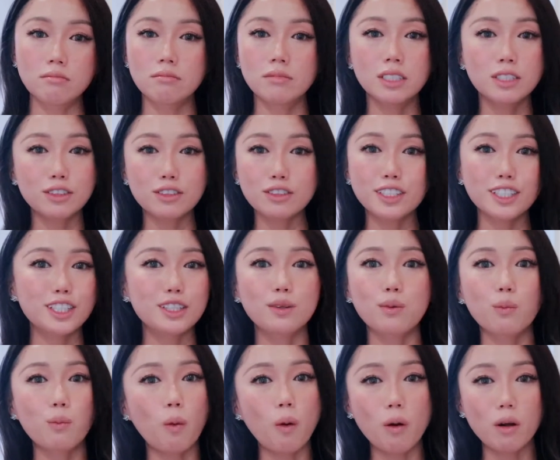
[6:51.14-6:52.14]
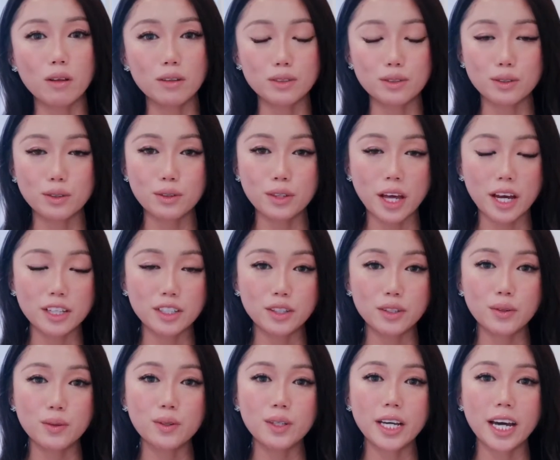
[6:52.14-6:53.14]
literally the wall, so then
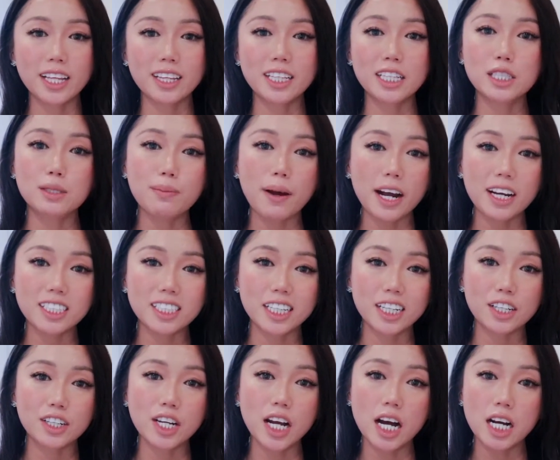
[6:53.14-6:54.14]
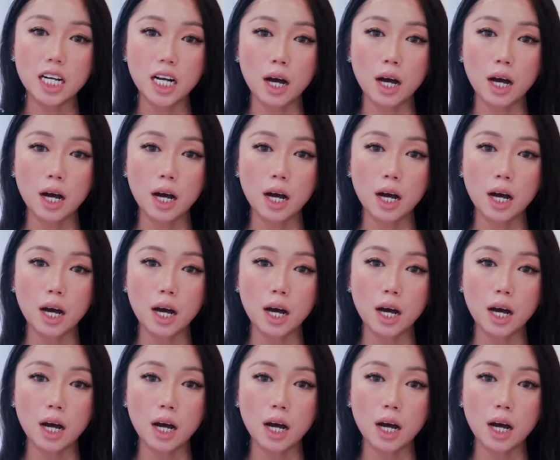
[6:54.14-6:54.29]
you don't get these bacteria